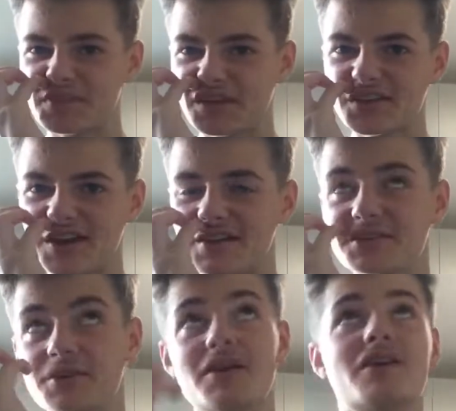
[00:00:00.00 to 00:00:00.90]
I don't
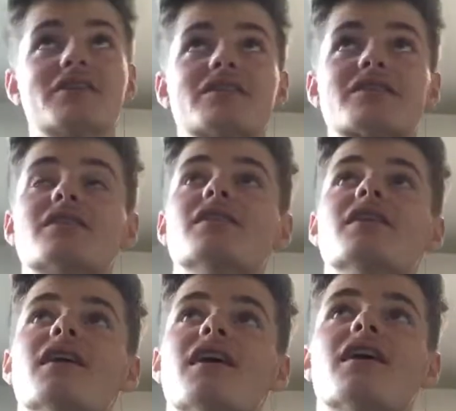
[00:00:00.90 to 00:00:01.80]
know,
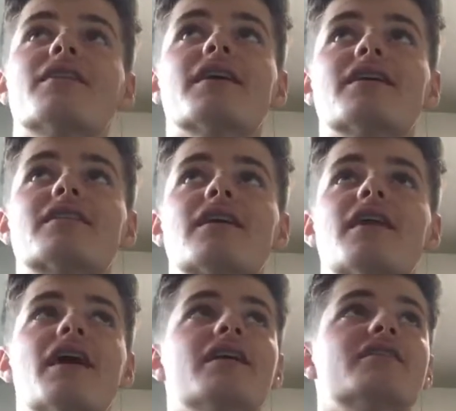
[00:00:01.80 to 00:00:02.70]
things like
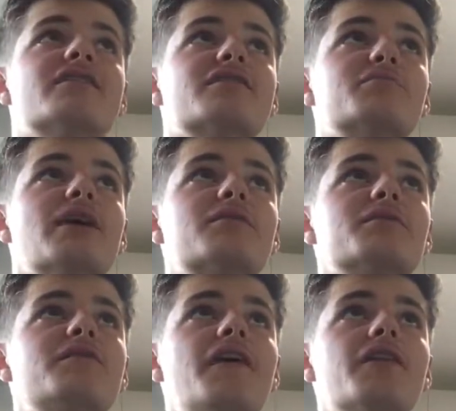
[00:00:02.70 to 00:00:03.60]
that, it just makes me
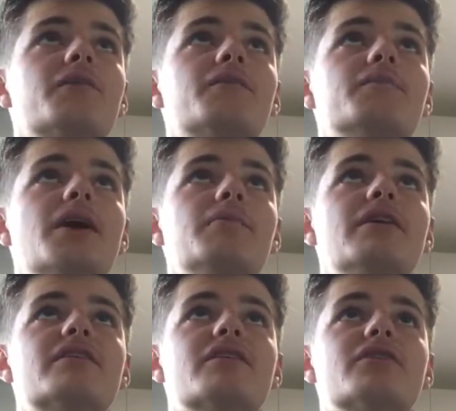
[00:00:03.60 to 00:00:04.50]
feel that maybe it's
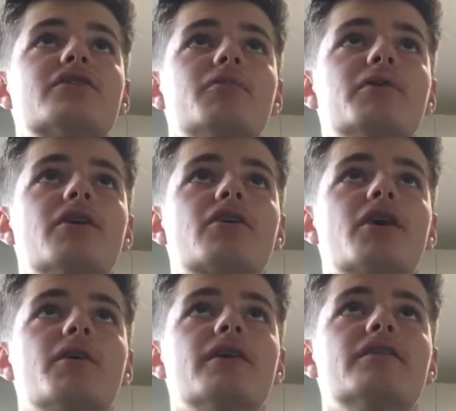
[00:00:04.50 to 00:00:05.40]
a good job we're not going
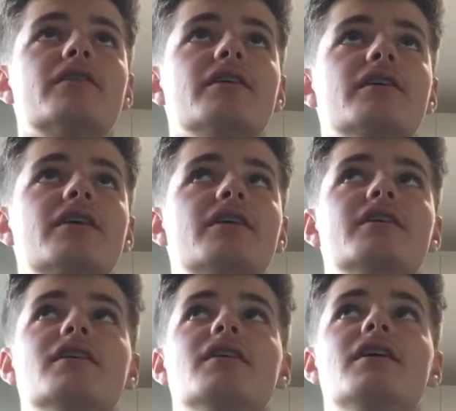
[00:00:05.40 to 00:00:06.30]
into the
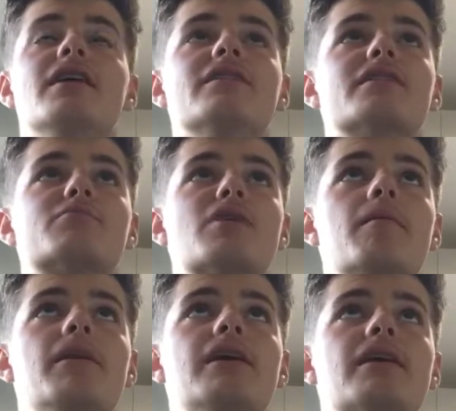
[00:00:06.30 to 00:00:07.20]
Premier
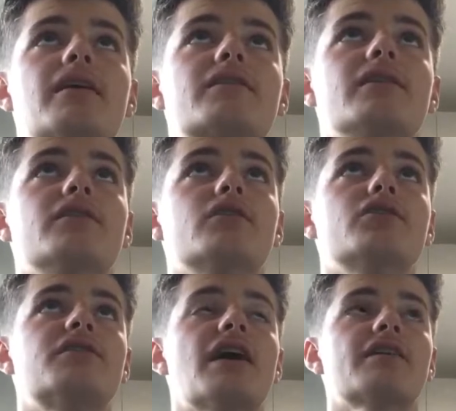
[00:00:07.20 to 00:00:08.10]
League next season. Good
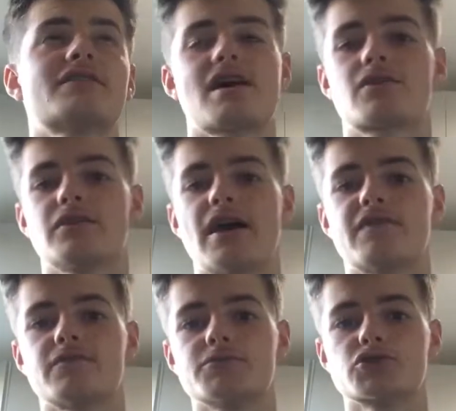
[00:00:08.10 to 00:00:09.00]
tackle there from
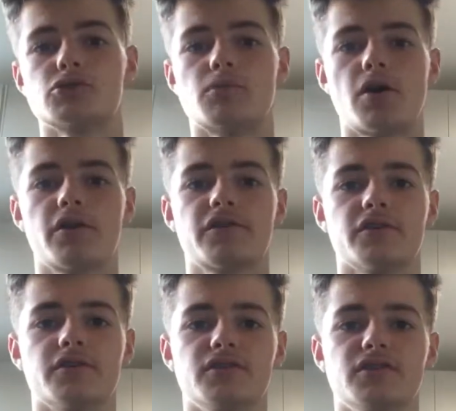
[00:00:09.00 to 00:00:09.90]
Sean Morrison.
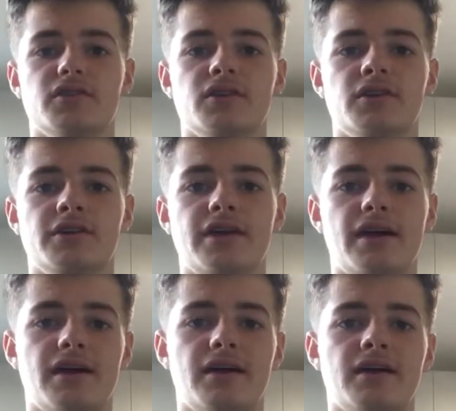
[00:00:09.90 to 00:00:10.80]
Yeah.
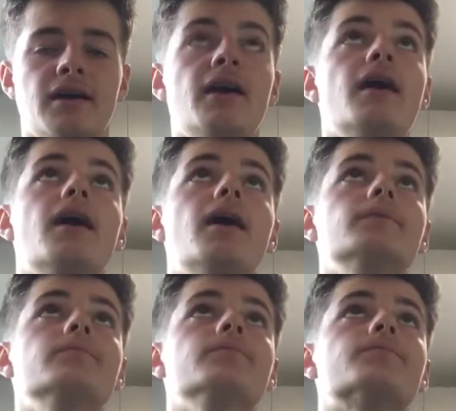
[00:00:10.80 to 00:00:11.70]

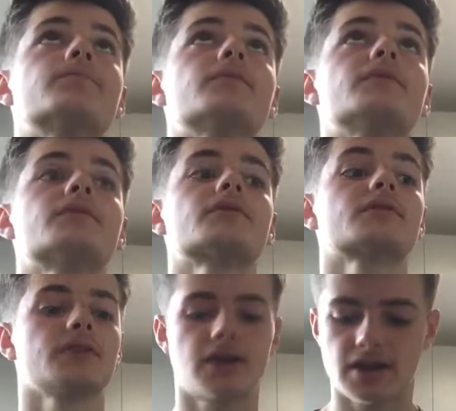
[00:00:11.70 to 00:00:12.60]
And
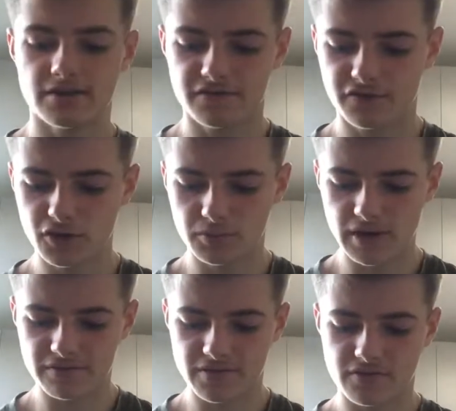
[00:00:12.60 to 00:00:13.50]
Fulham will have
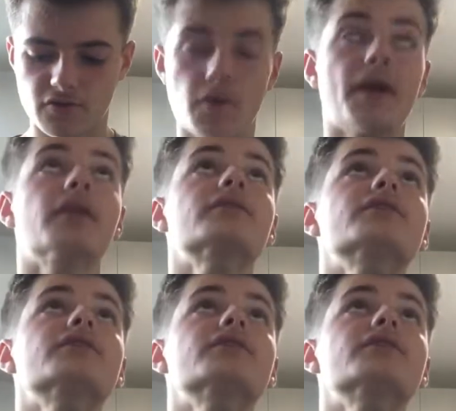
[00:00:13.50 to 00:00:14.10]
the throw in.